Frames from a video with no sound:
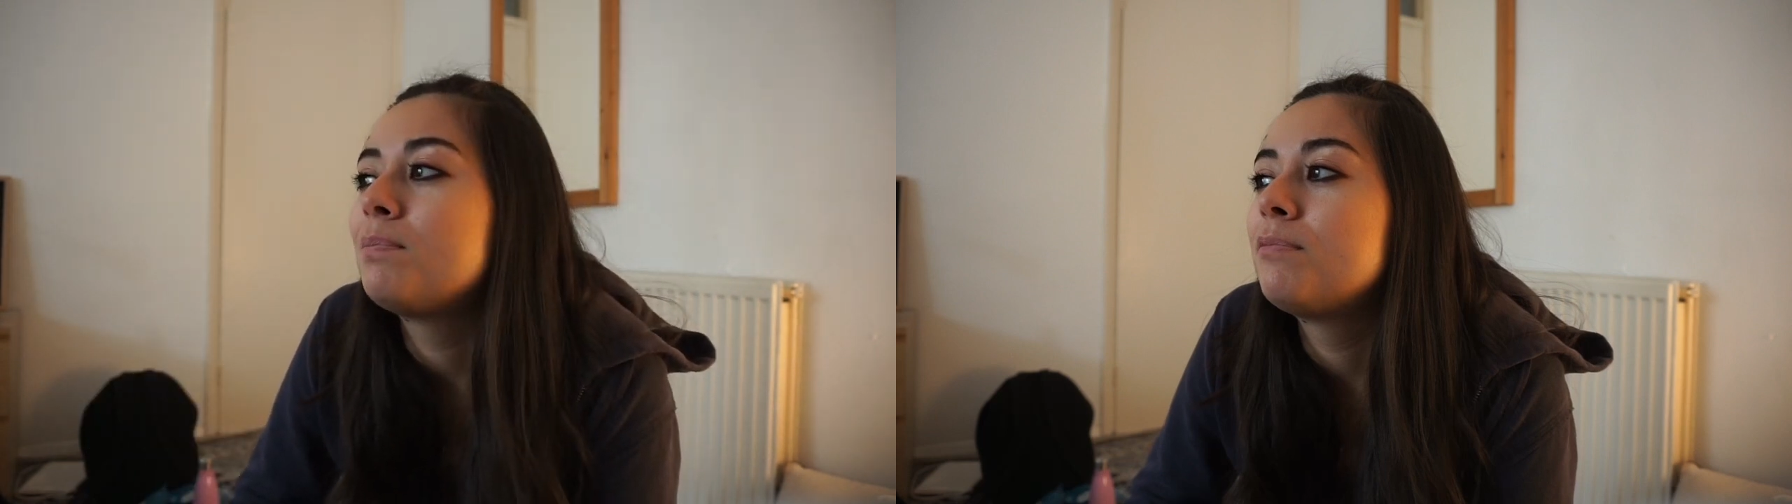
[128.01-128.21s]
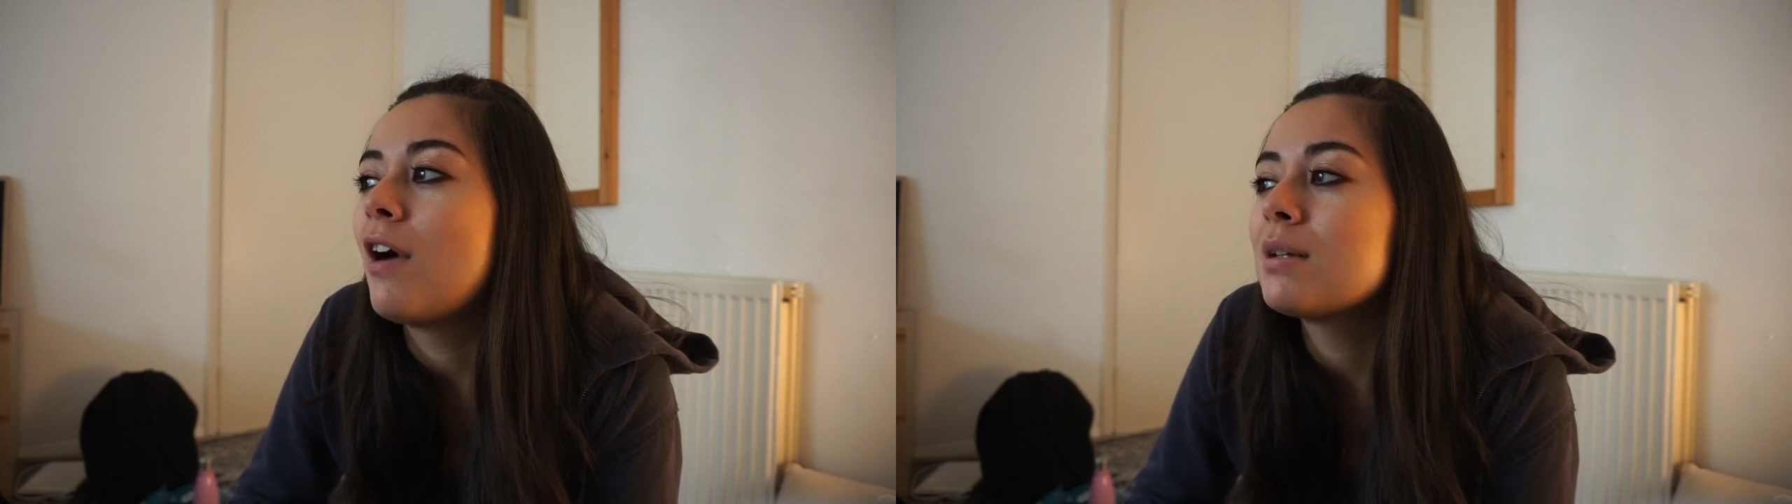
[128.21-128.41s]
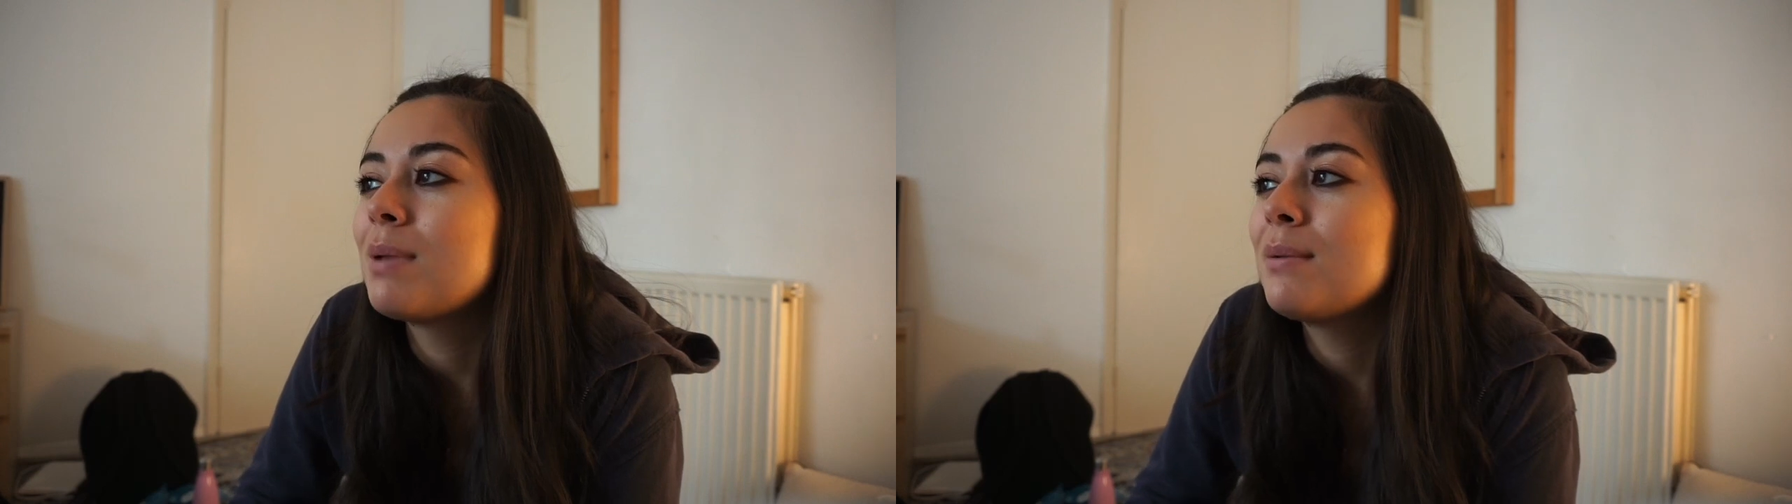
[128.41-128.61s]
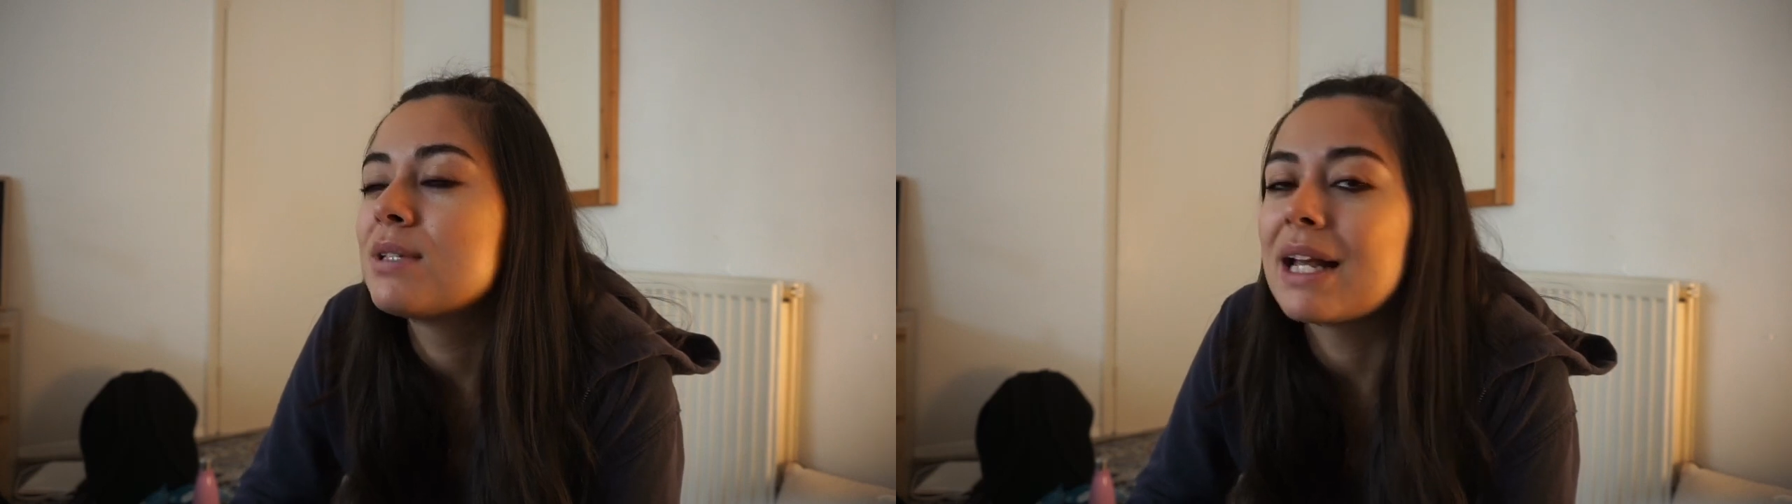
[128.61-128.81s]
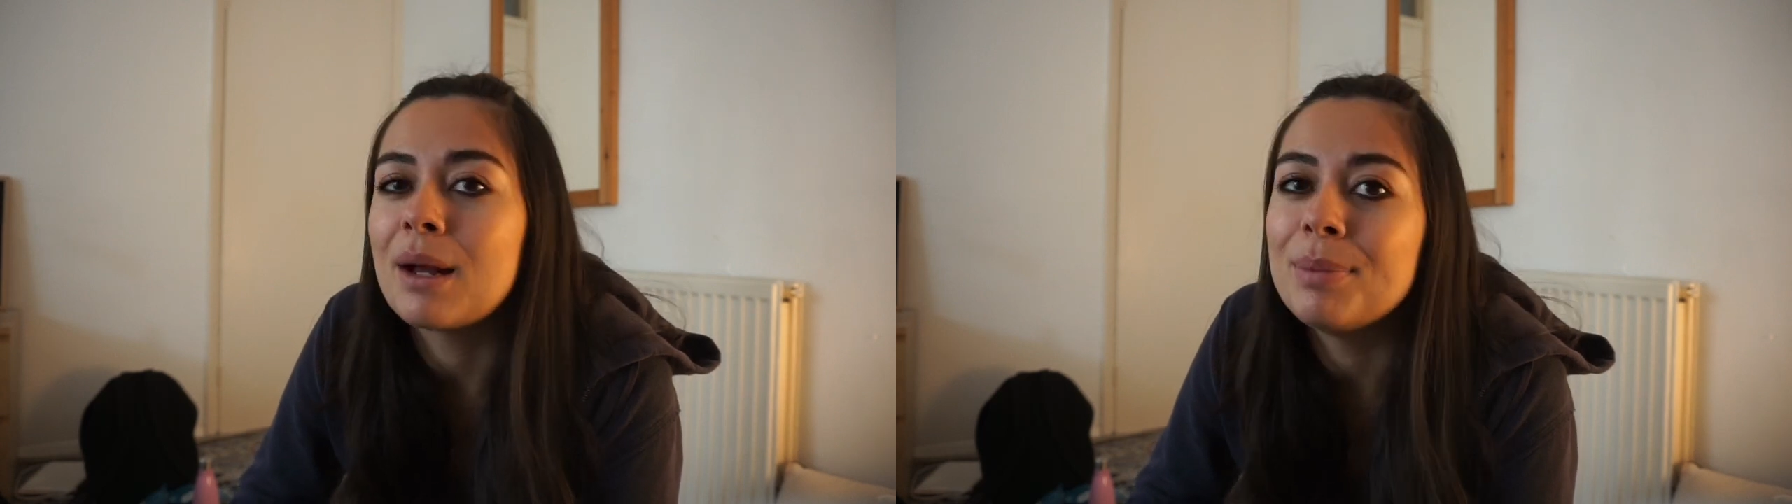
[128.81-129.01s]
first play was
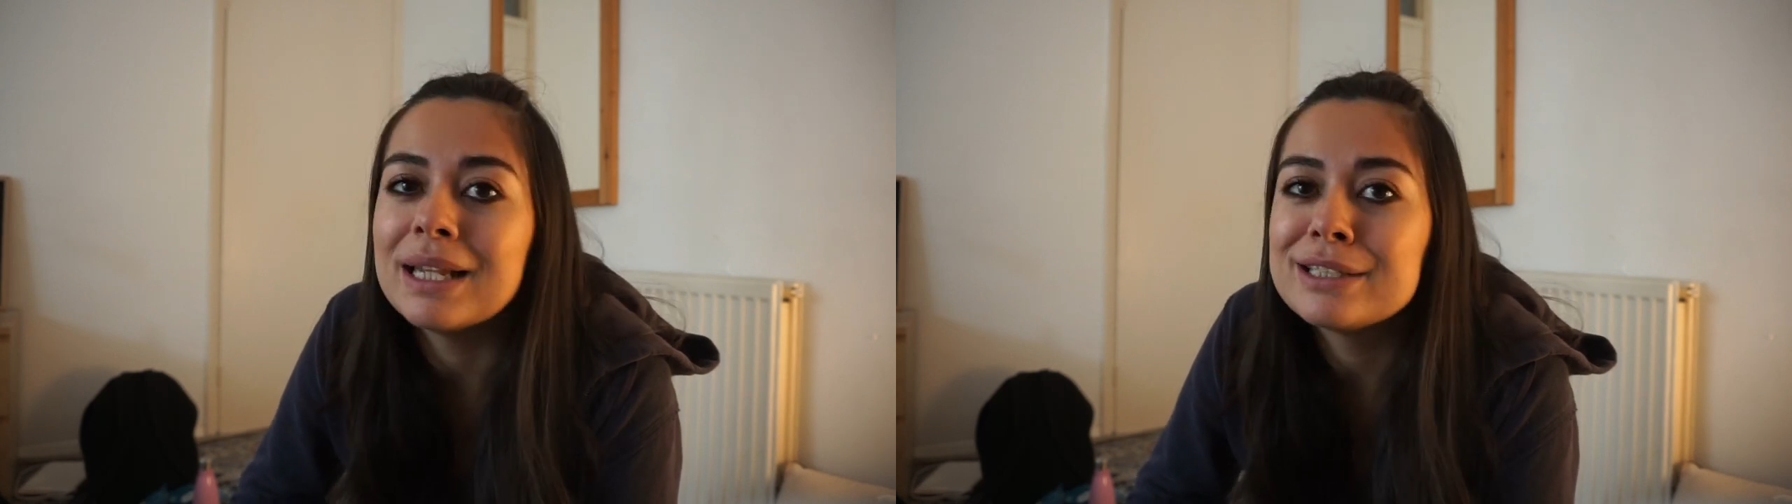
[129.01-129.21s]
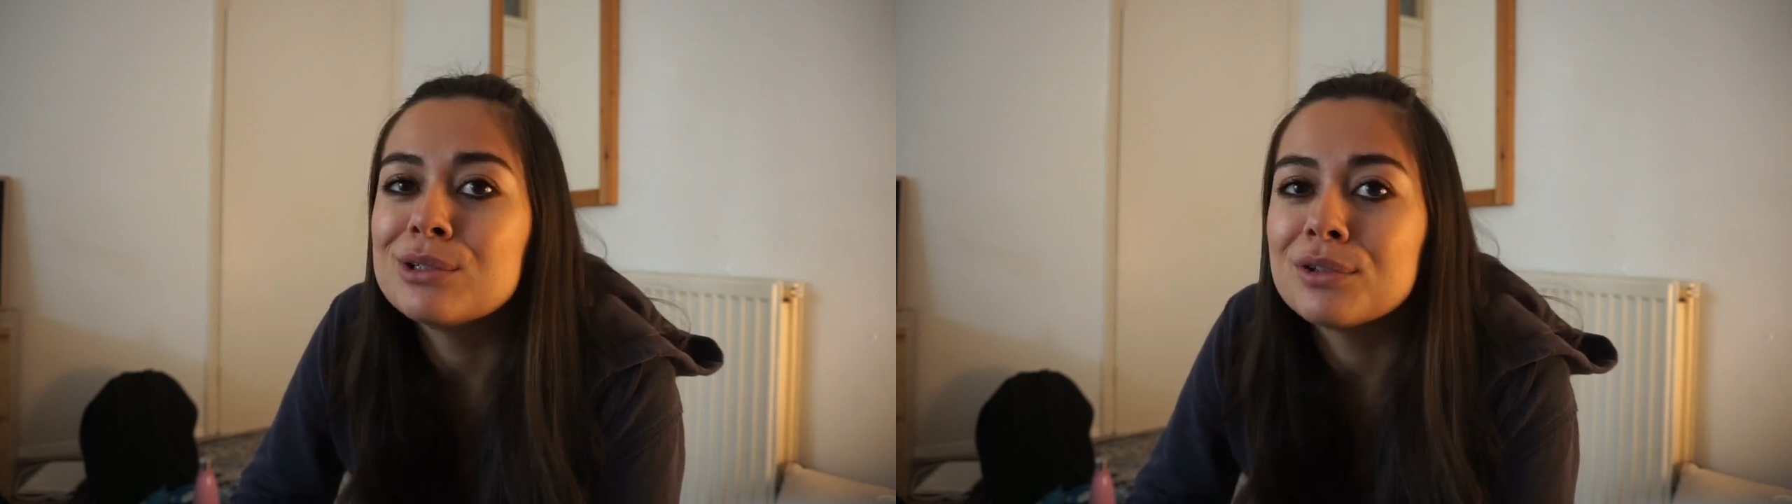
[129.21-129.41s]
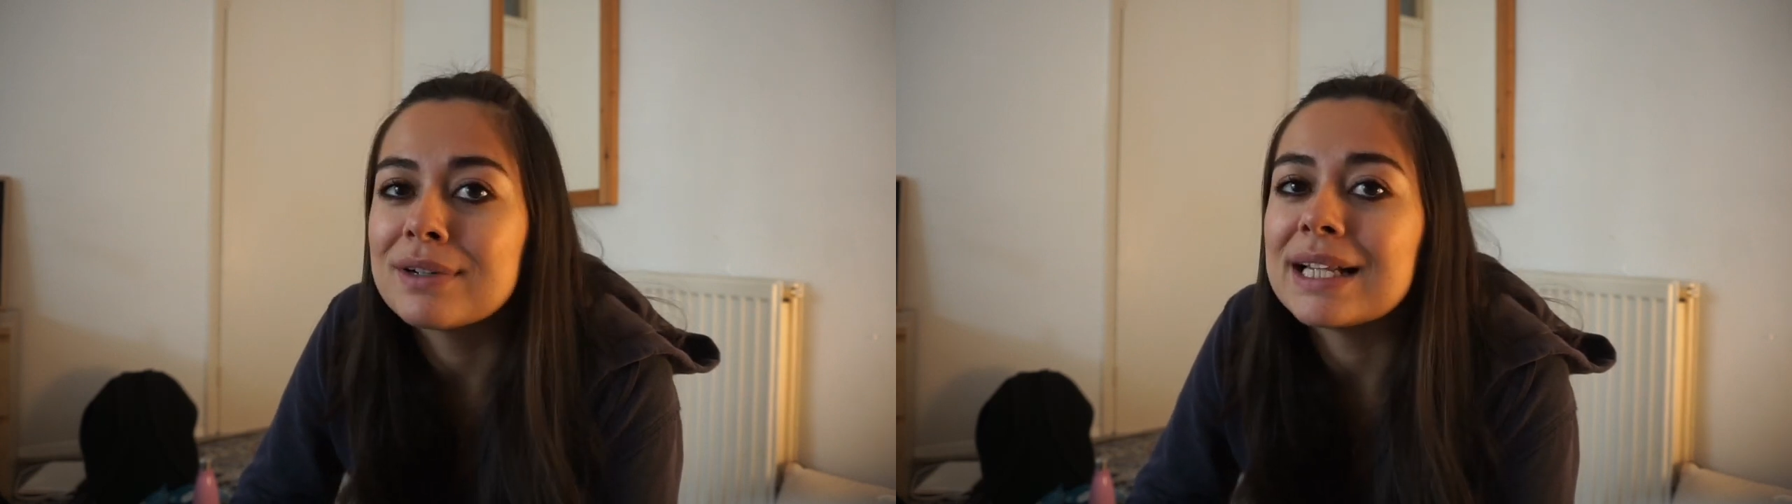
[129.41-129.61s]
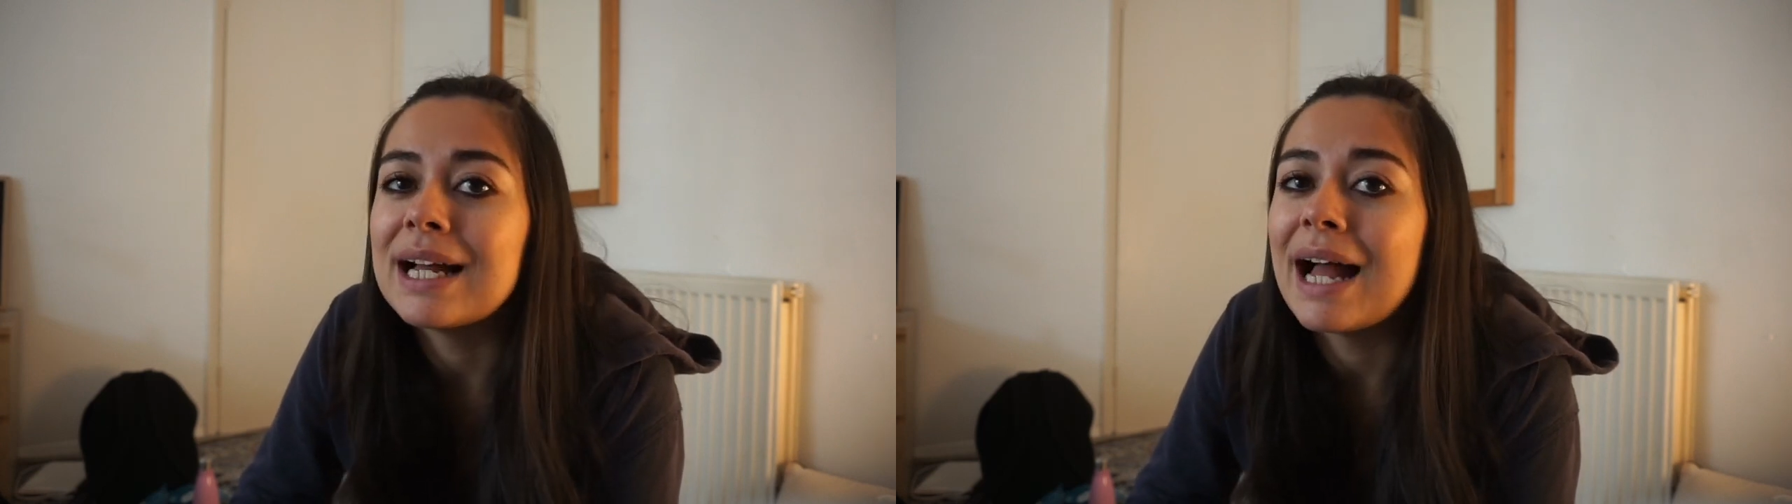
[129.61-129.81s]
like a political thriller